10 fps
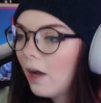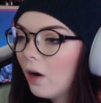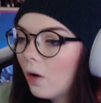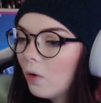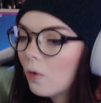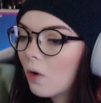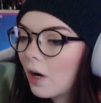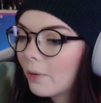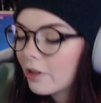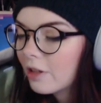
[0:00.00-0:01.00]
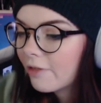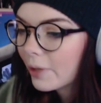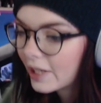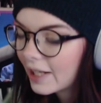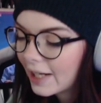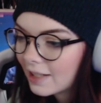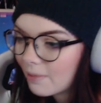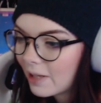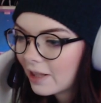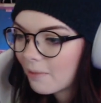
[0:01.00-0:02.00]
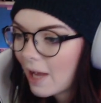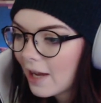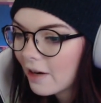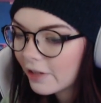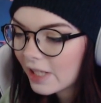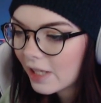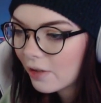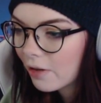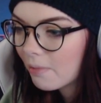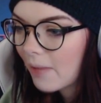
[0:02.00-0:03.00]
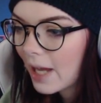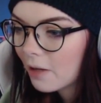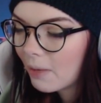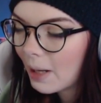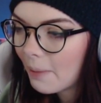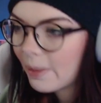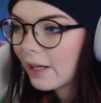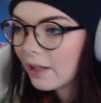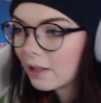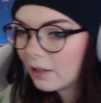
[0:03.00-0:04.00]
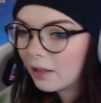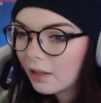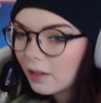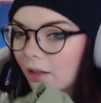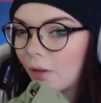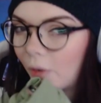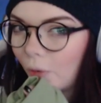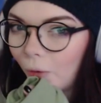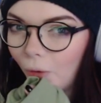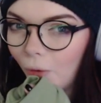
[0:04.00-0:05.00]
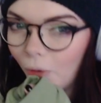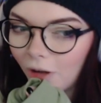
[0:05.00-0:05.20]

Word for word: Oh, I wonder if we're gonna get to meet the mayor and see who the mayor might be. Oh.